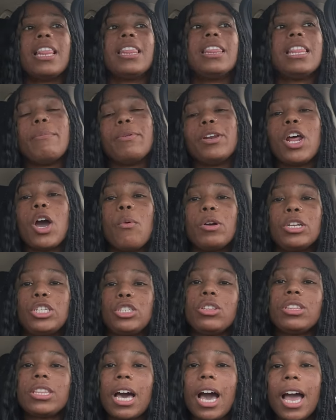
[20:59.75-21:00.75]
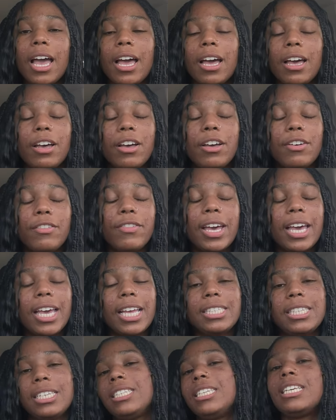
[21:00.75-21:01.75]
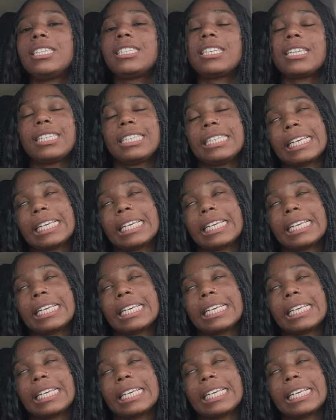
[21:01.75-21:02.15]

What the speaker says: Let me know what you thought of NCT's